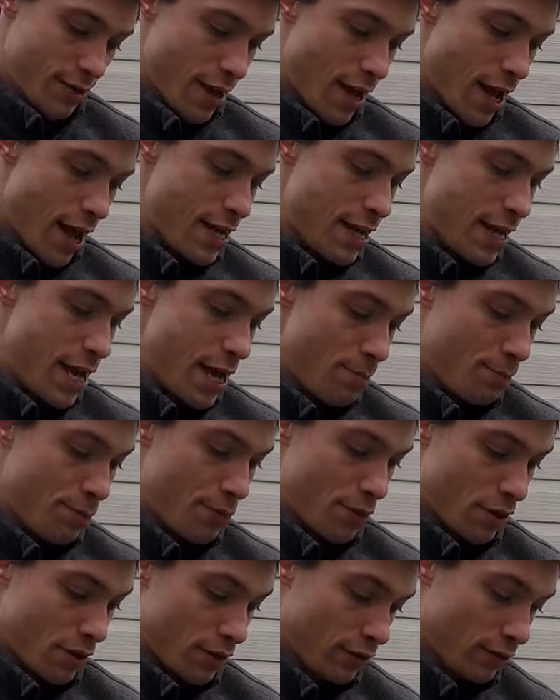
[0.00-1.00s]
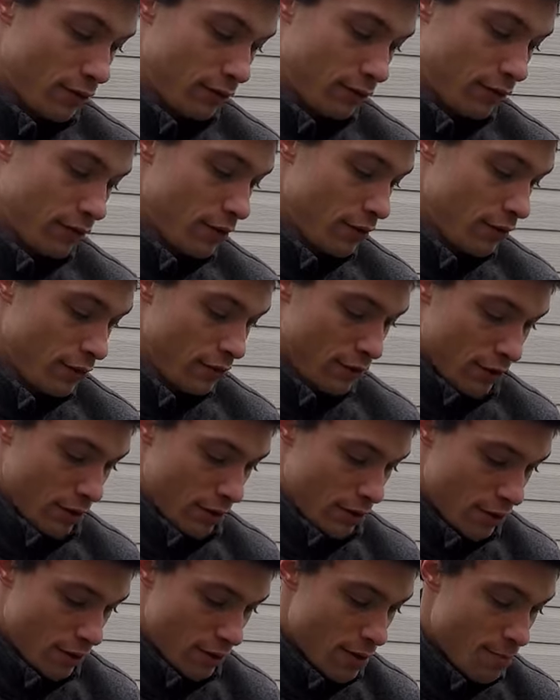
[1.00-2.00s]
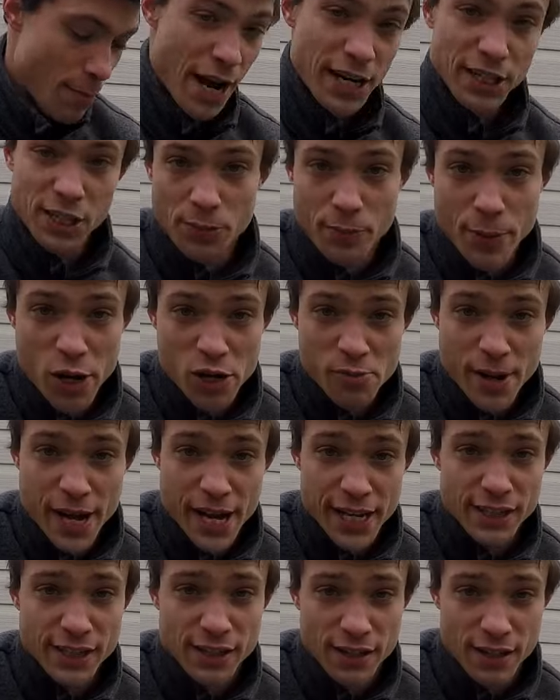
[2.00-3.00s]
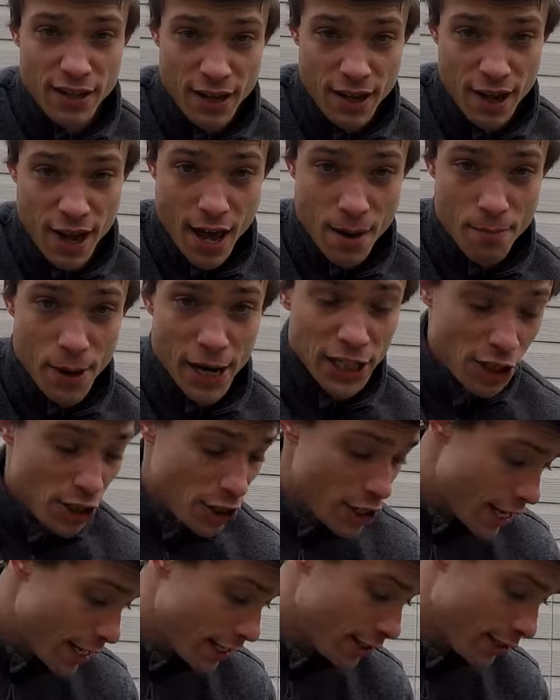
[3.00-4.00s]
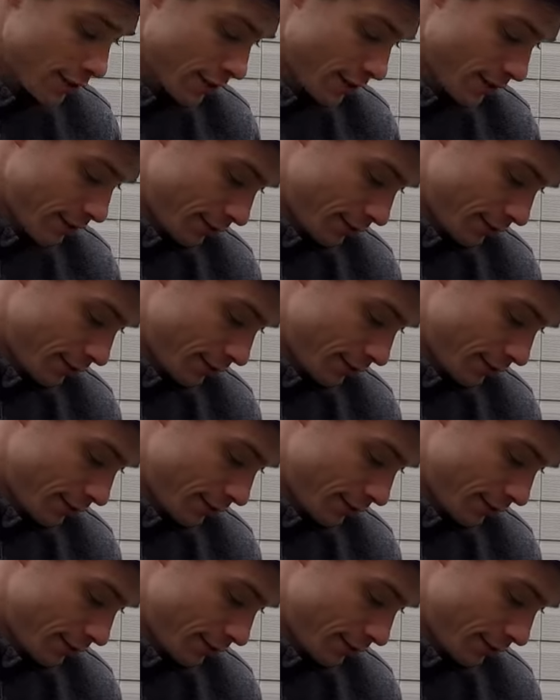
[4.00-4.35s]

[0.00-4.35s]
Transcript: I keep my spinner baits and my jigs.